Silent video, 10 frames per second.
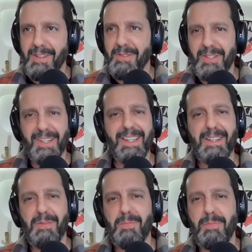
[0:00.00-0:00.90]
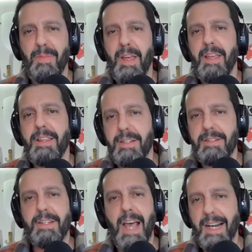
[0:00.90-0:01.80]
you took these
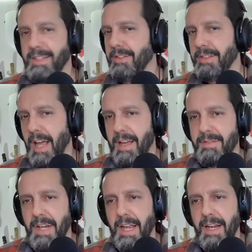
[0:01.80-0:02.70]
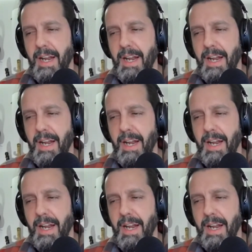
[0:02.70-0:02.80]
these tactical knives and